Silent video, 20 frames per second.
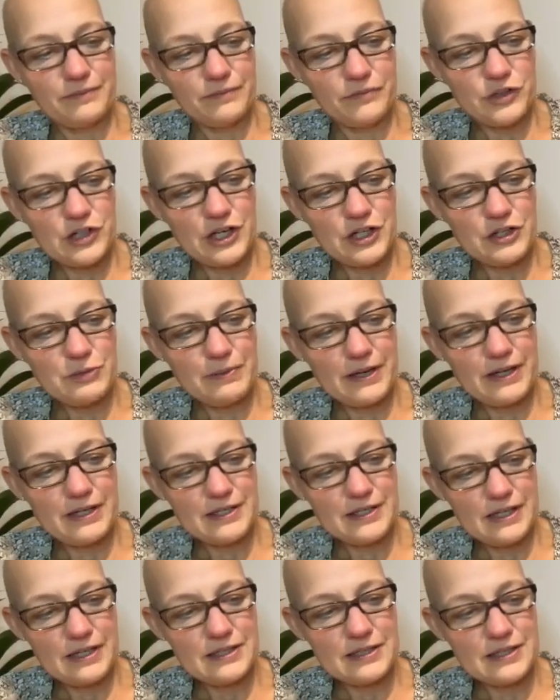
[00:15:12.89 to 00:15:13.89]
Change my
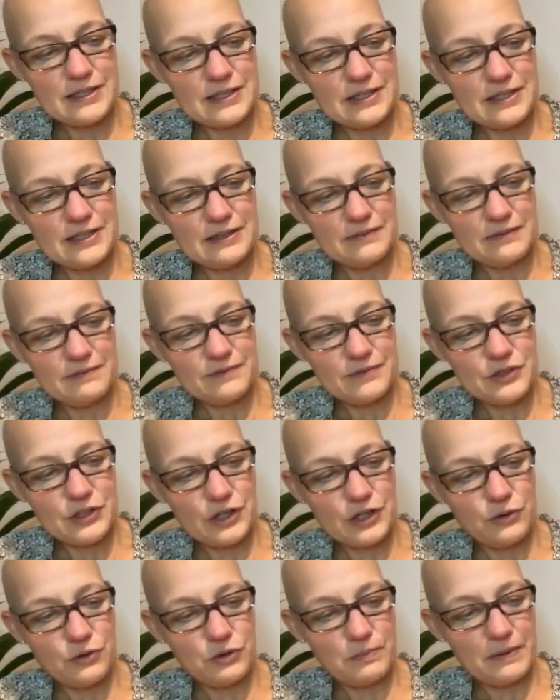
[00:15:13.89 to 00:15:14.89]
identity to
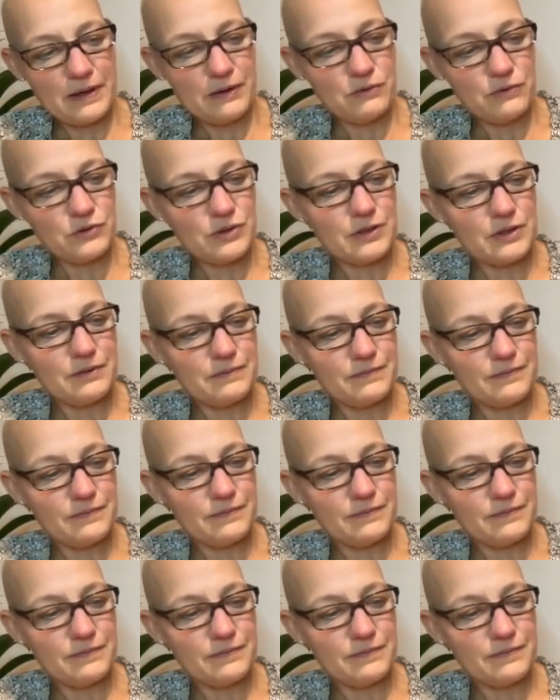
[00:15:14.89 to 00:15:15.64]
hold the boundary.